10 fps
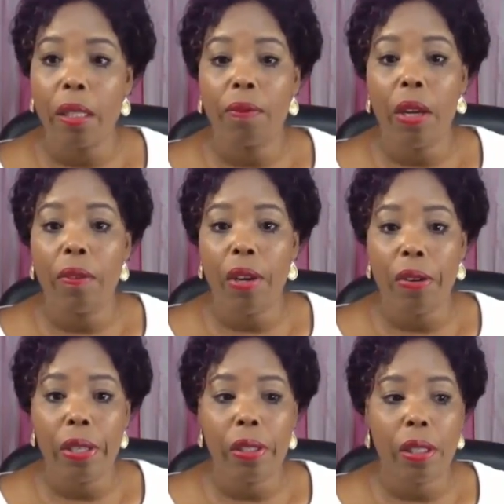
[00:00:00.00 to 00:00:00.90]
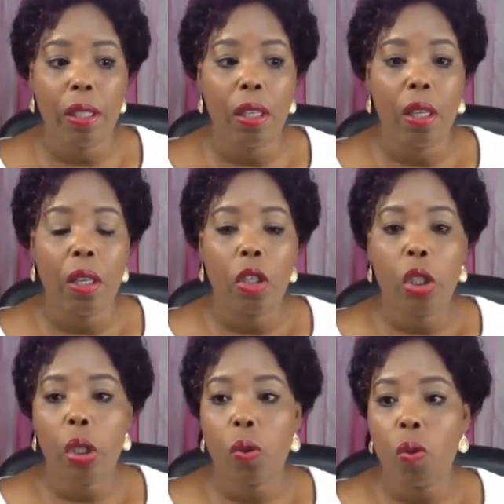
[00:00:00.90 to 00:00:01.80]
It's very, very easy
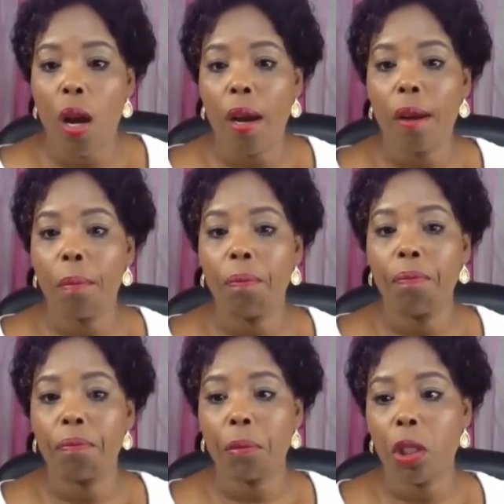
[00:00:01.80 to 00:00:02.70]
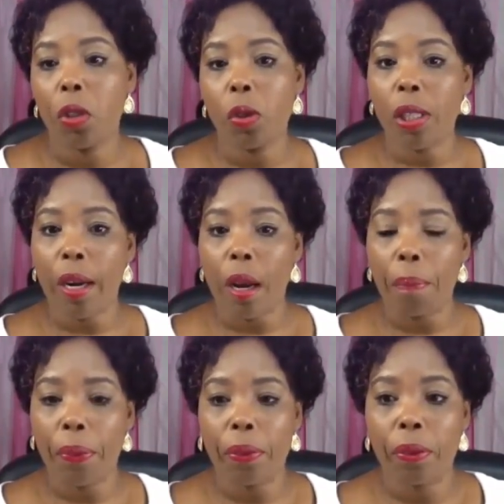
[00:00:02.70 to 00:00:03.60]
to set
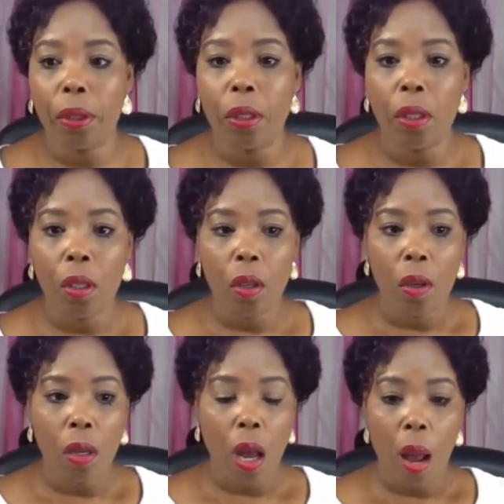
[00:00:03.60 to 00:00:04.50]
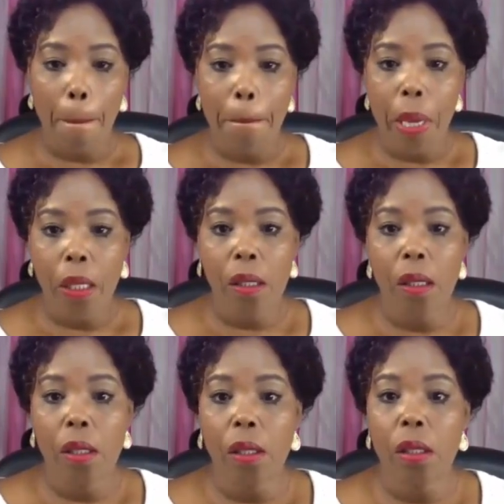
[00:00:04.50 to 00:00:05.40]
up a
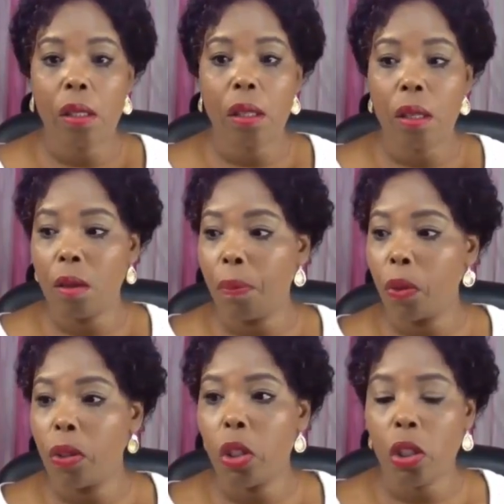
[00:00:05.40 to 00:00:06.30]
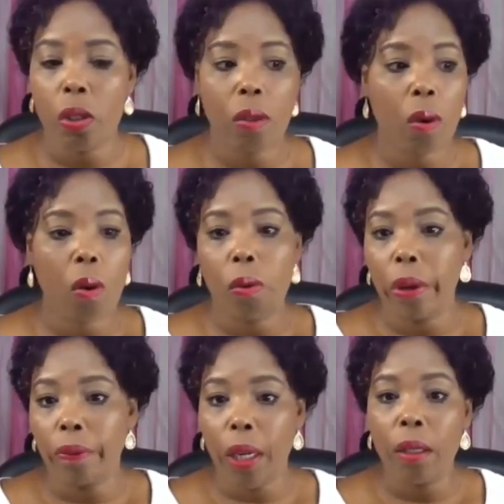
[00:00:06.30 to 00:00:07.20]
business, corporation, or
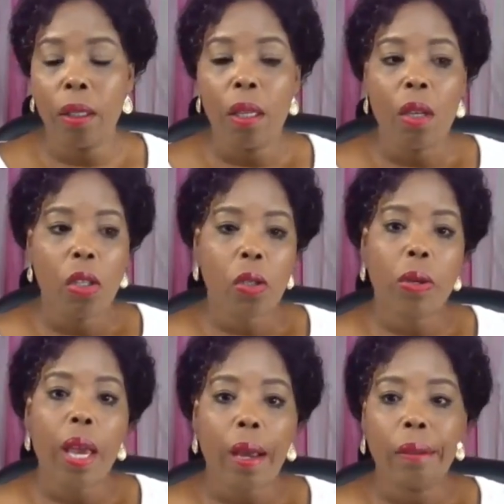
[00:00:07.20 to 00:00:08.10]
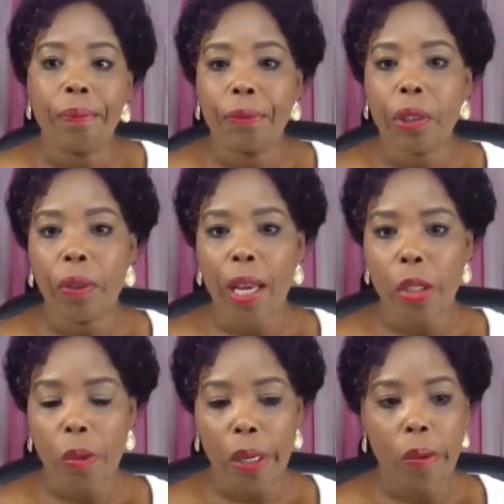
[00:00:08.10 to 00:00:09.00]
whatever. So yeah, so
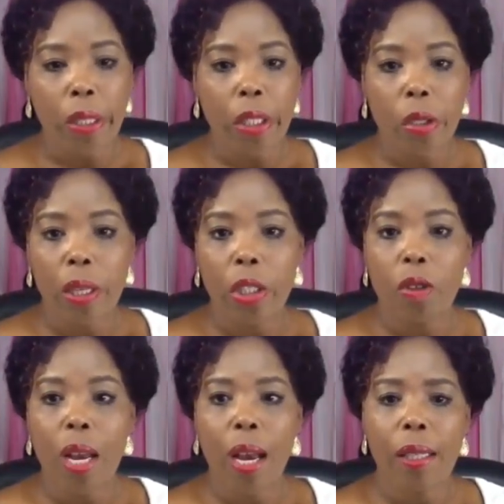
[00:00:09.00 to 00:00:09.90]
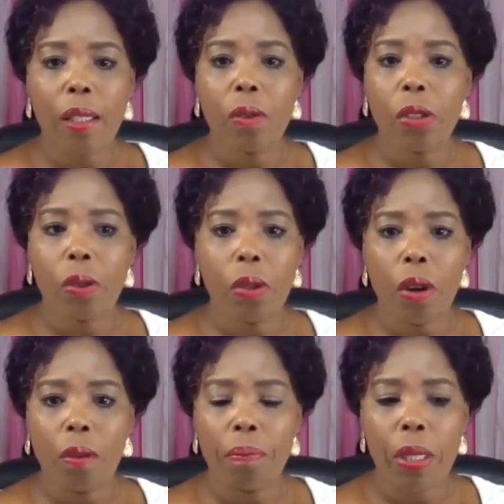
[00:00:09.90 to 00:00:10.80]
that's what I wanted to let you guys know. So
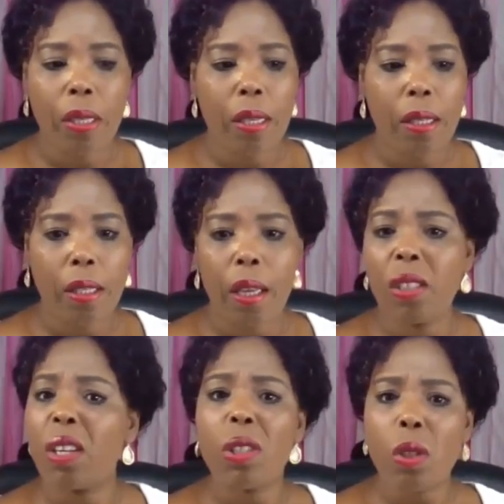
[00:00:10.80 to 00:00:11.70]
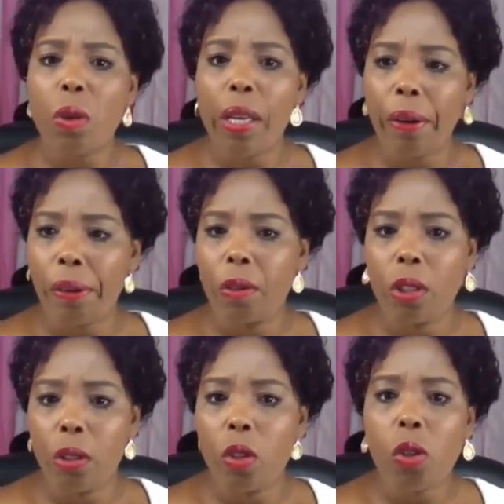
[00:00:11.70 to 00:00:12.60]
don't be scared, because I was looking around
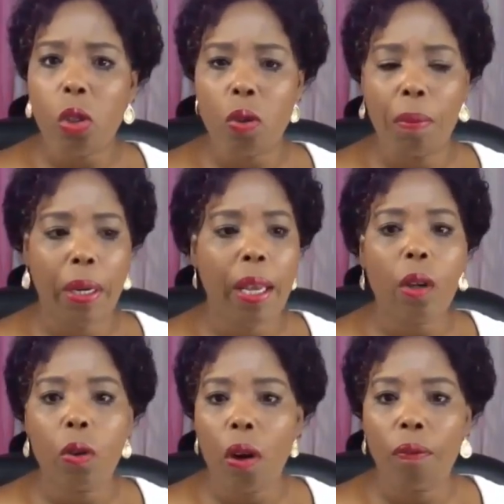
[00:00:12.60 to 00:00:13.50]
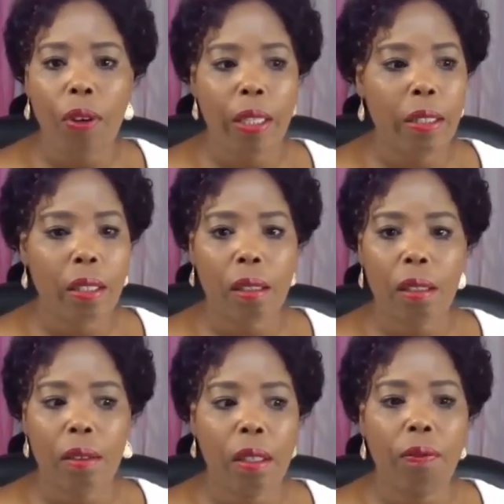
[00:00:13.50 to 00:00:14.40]
YouTube and I could not
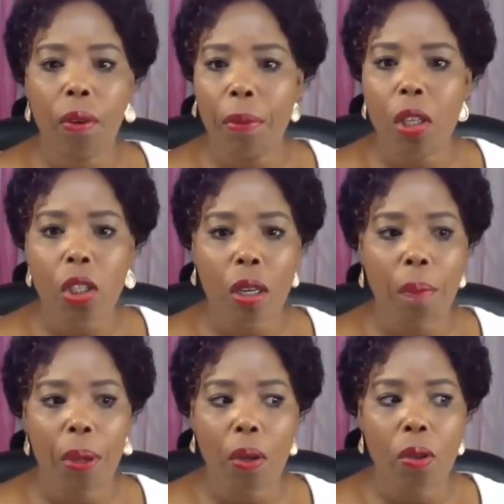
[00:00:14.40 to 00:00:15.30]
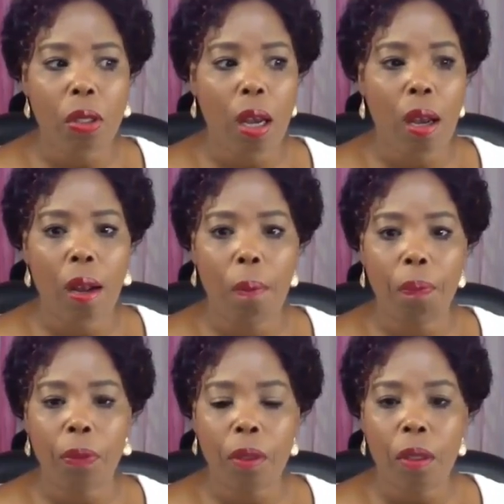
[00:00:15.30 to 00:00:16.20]
find information about
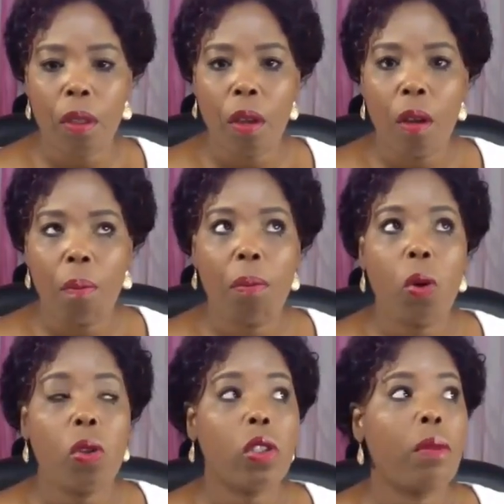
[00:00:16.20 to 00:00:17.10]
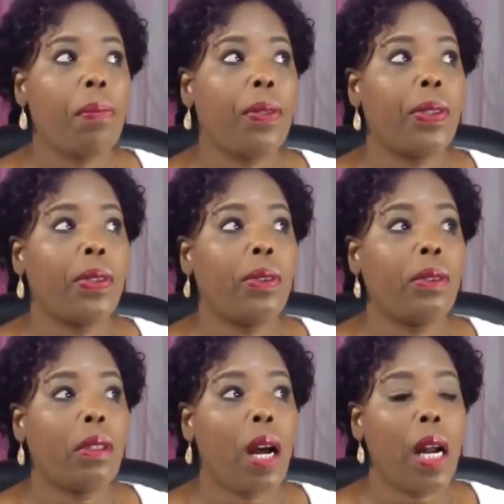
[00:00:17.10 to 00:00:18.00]
multiple
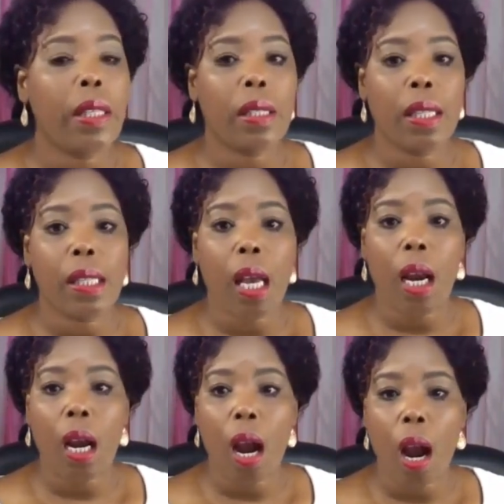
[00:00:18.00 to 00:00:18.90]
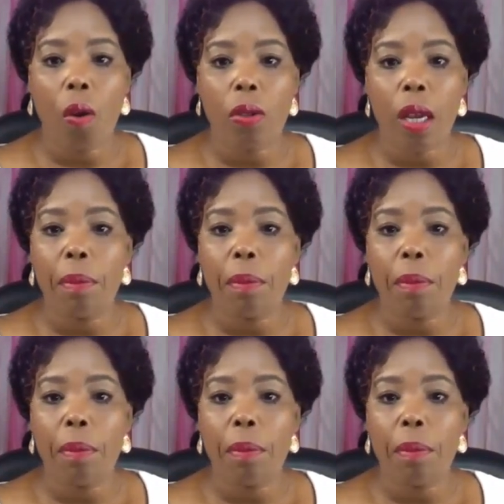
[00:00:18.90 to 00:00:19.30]
AdSense account.